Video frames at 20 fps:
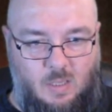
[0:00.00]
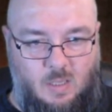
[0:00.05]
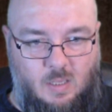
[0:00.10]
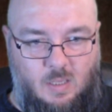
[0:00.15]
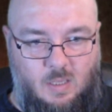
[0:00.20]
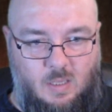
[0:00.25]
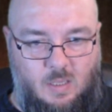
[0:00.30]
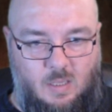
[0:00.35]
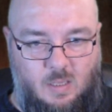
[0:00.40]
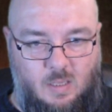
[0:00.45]

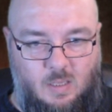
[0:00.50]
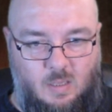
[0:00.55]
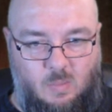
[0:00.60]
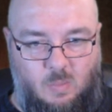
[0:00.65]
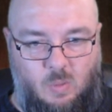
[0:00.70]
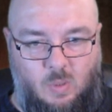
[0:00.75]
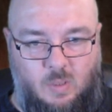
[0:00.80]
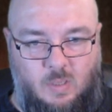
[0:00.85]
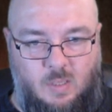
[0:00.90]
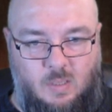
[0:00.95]
uh,
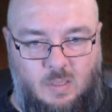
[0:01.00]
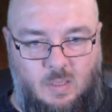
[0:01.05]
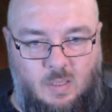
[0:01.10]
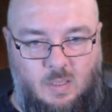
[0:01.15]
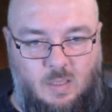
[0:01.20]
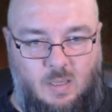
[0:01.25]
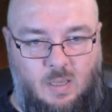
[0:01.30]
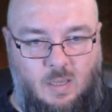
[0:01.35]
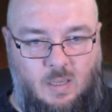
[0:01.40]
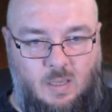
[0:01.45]
what does an
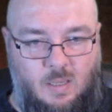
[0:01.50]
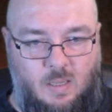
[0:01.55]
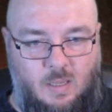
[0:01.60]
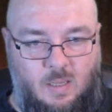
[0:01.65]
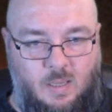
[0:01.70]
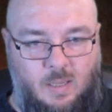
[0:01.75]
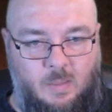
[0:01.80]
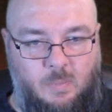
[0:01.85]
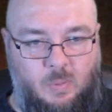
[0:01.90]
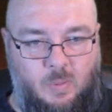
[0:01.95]
uh,
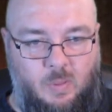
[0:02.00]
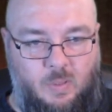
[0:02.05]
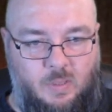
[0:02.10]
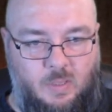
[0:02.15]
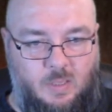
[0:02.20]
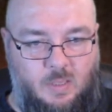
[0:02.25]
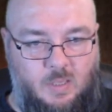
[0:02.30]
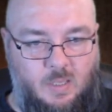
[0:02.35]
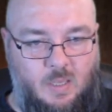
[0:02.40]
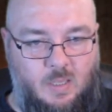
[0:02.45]
empress
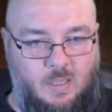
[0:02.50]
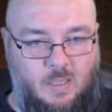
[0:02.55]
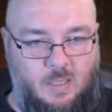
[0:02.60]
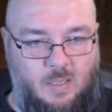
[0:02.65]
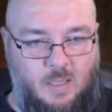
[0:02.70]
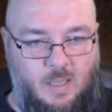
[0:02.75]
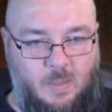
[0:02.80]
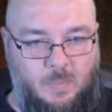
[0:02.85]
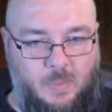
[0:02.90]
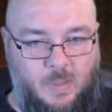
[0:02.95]
exerting
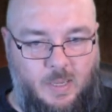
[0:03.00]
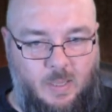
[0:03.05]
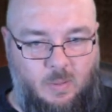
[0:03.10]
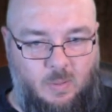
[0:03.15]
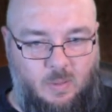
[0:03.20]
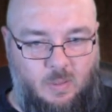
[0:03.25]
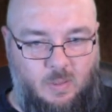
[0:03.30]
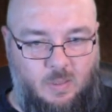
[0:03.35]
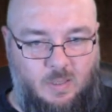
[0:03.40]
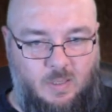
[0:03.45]
their power
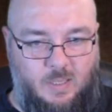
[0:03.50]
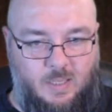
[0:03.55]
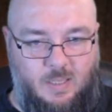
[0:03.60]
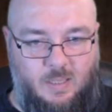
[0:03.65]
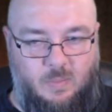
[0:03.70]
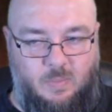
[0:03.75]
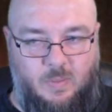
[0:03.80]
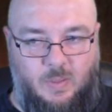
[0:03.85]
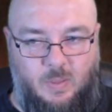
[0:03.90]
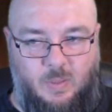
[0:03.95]
look like in the
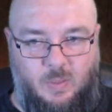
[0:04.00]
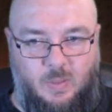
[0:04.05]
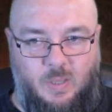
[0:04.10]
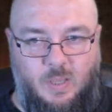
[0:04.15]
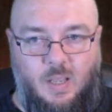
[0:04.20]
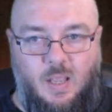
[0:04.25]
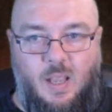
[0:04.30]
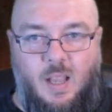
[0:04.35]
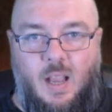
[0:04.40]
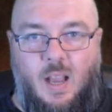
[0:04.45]
field?
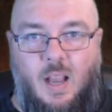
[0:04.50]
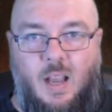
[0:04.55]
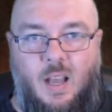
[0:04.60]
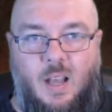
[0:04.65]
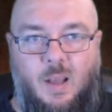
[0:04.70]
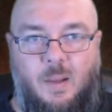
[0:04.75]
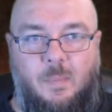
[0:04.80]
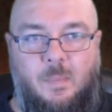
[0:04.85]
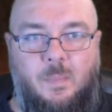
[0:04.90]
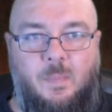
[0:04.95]

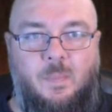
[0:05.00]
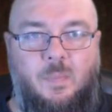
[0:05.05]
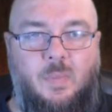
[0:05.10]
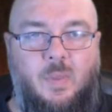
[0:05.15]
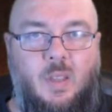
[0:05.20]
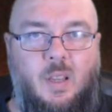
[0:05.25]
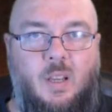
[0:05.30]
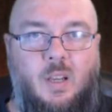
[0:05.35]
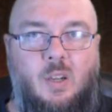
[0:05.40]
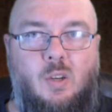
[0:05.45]
Um,
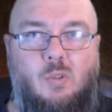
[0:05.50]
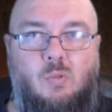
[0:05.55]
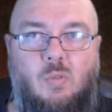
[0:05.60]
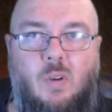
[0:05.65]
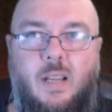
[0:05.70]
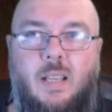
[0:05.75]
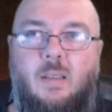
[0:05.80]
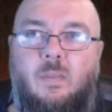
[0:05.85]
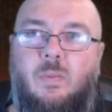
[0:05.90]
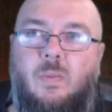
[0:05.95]

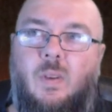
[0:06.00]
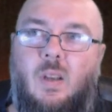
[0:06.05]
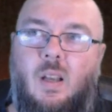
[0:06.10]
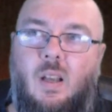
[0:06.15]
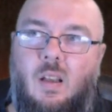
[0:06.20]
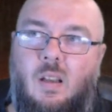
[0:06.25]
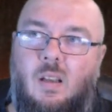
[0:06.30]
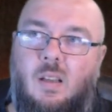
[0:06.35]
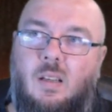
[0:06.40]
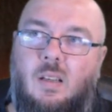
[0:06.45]
great for
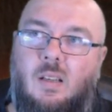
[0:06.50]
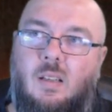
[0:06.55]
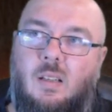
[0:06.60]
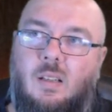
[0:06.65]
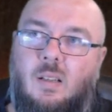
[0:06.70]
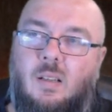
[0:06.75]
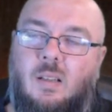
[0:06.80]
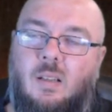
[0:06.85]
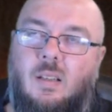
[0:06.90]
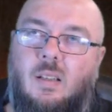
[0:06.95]
her,
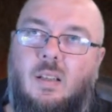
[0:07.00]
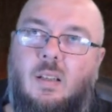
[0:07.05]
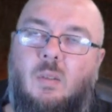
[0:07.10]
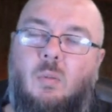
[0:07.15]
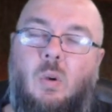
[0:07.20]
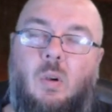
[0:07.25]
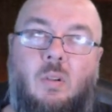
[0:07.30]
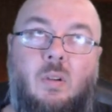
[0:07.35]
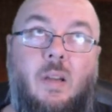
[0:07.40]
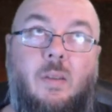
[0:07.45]

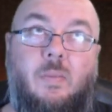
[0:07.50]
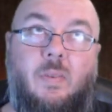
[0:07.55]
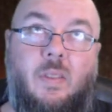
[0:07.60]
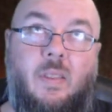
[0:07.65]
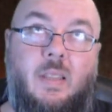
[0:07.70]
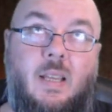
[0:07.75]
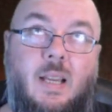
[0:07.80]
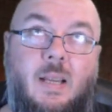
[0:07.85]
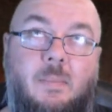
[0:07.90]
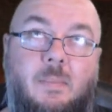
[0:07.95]
or great for
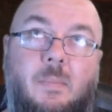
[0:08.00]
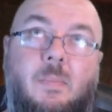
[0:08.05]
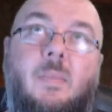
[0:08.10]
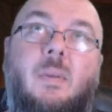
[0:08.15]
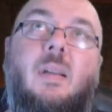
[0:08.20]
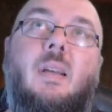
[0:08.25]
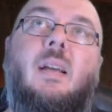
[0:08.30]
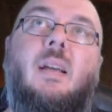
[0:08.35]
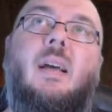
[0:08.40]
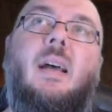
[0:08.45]
them
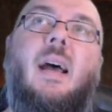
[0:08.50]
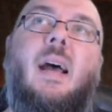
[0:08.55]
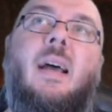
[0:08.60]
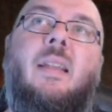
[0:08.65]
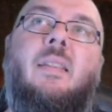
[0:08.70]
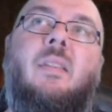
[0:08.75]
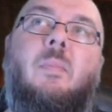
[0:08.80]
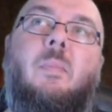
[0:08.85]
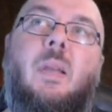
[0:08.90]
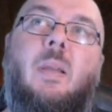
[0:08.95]

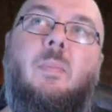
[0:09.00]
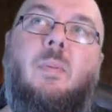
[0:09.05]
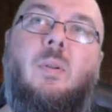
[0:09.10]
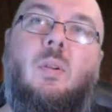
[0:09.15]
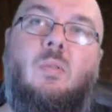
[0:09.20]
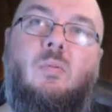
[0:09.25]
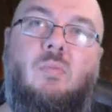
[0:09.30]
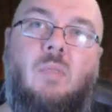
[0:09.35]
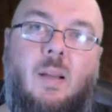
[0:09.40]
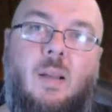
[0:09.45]
and the people
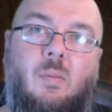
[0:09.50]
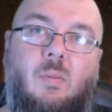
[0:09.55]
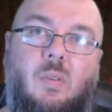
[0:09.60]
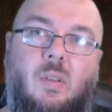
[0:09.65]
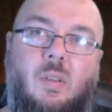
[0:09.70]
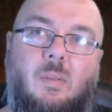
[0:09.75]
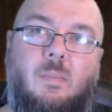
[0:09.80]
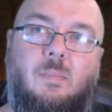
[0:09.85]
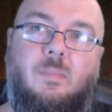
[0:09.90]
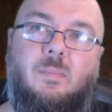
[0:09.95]
around
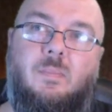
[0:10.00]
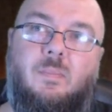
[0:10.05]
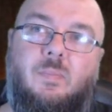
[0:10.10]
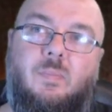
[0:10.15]
them.